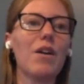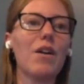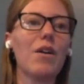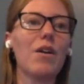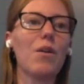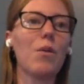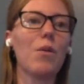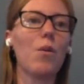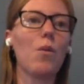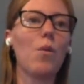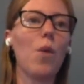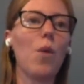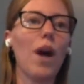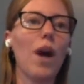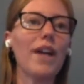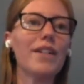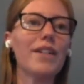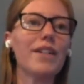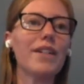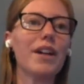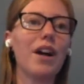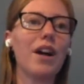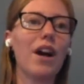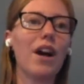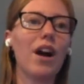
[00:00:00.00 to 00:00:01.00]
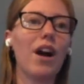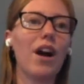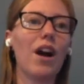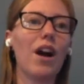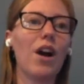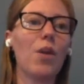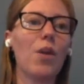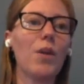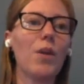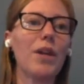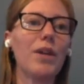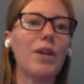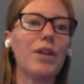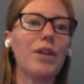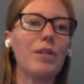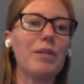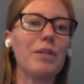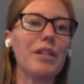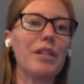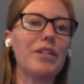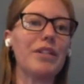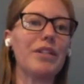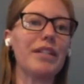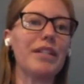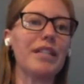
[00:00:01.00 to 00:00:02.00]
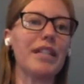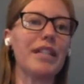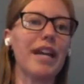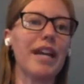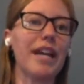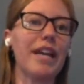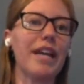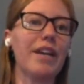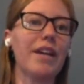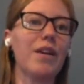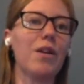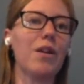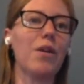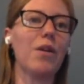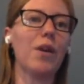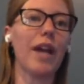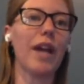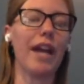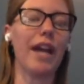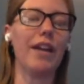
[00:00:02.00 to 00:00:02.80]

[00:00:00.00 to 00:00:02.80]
what are we going to be doing today? Okay,